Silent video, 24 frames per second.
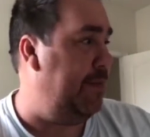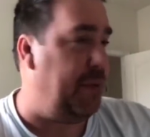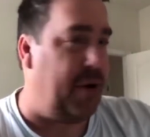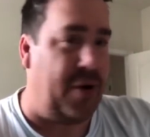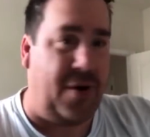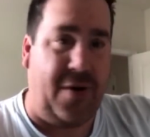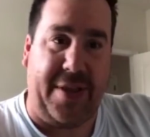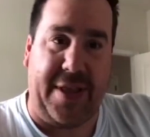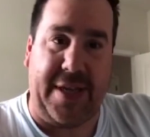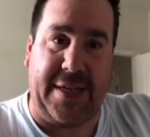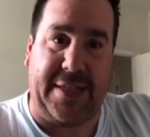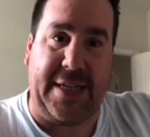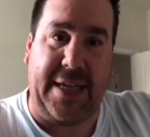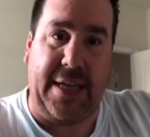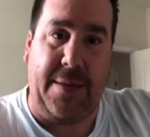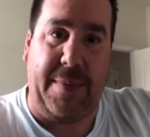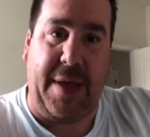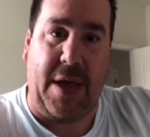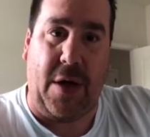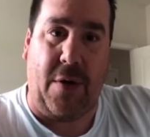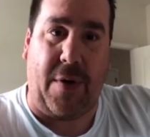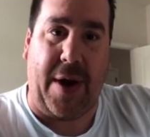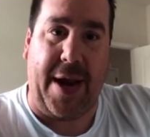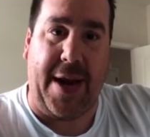per this
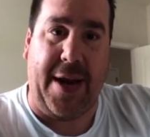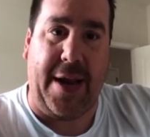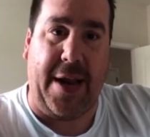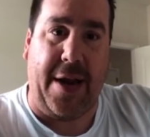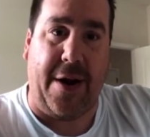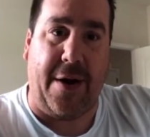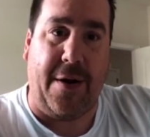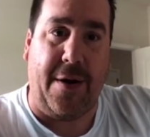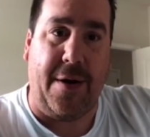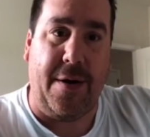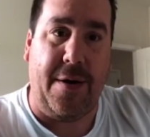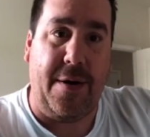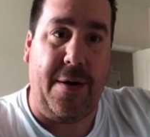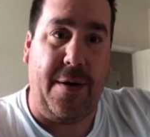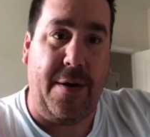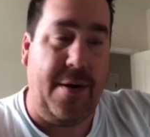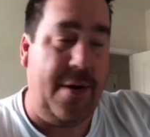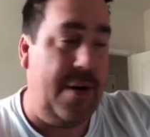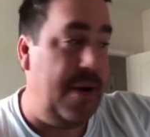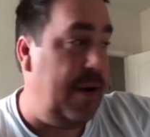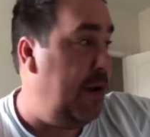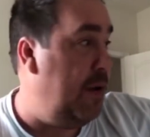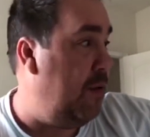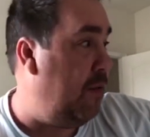email right here,
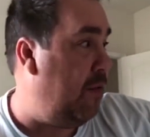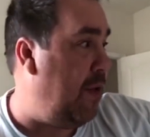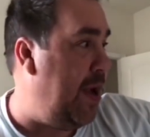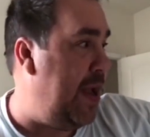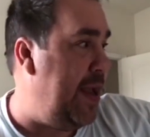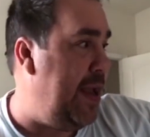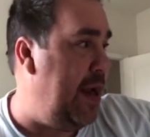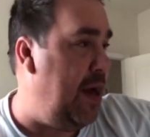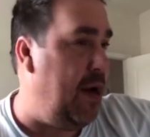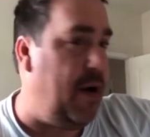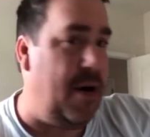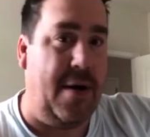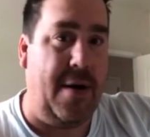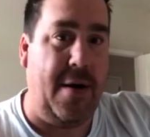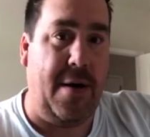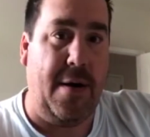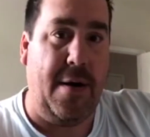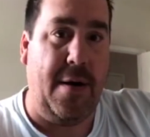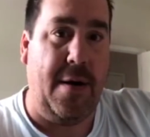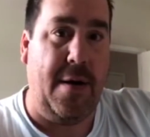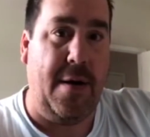right here,